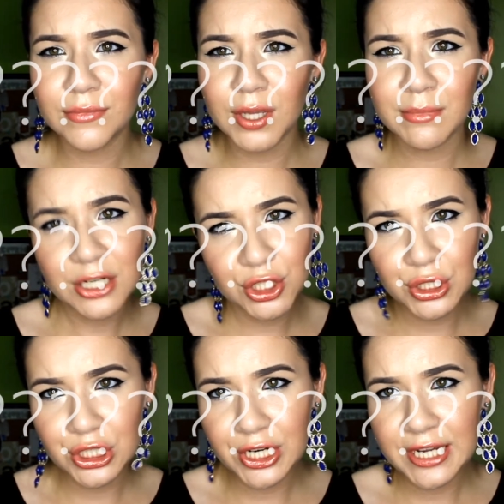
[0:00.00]
I'm not too
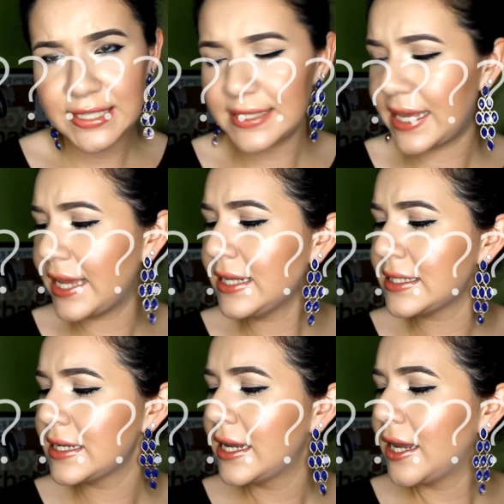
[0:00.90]
sure how you say
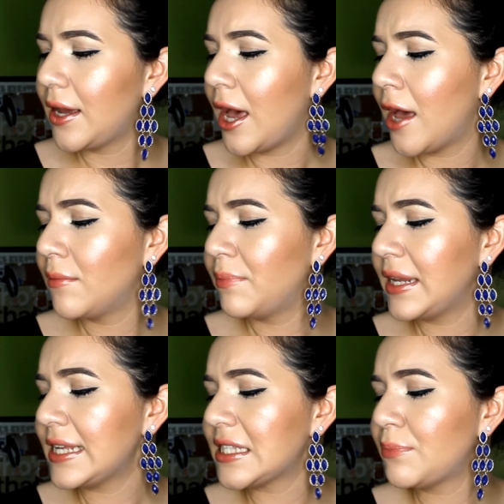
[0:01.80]
it, but
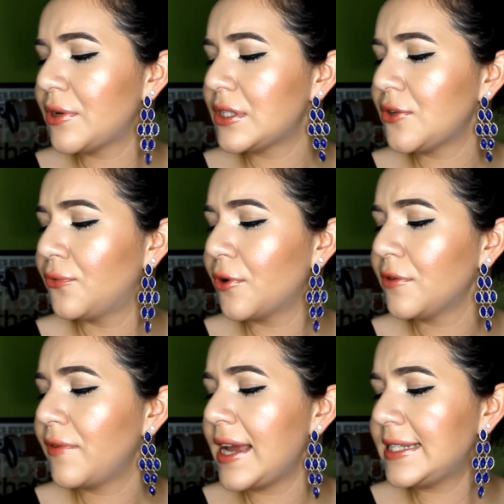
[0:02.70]
it's supposed to
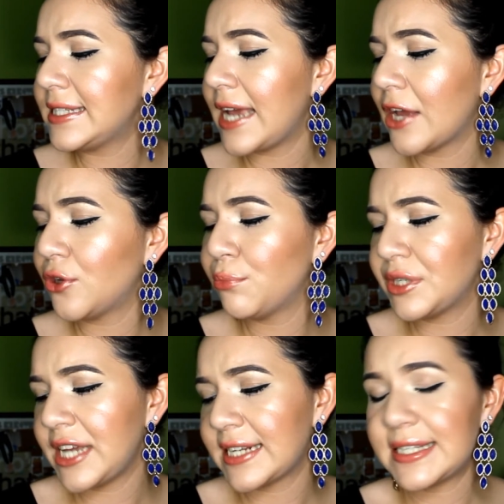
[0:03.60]
fortify, detangle, and
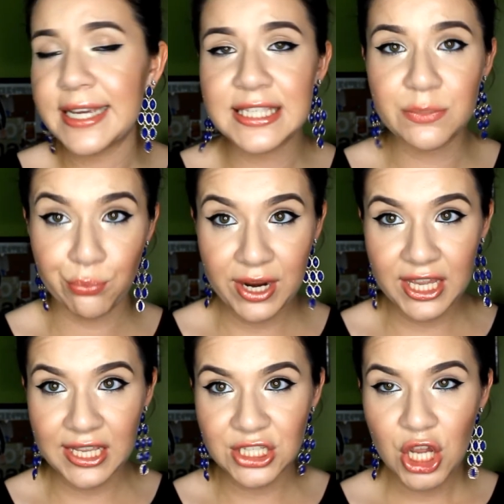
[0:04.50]
protect against
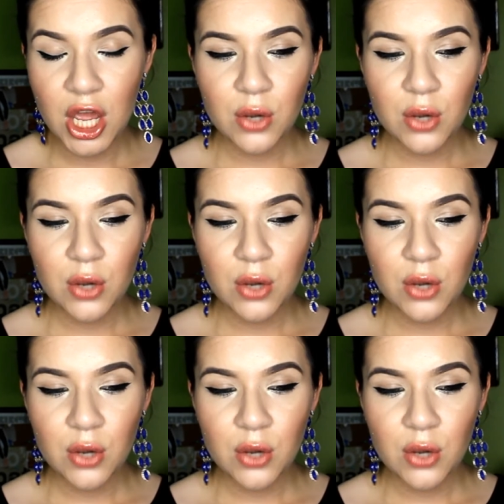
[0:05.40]
breakage,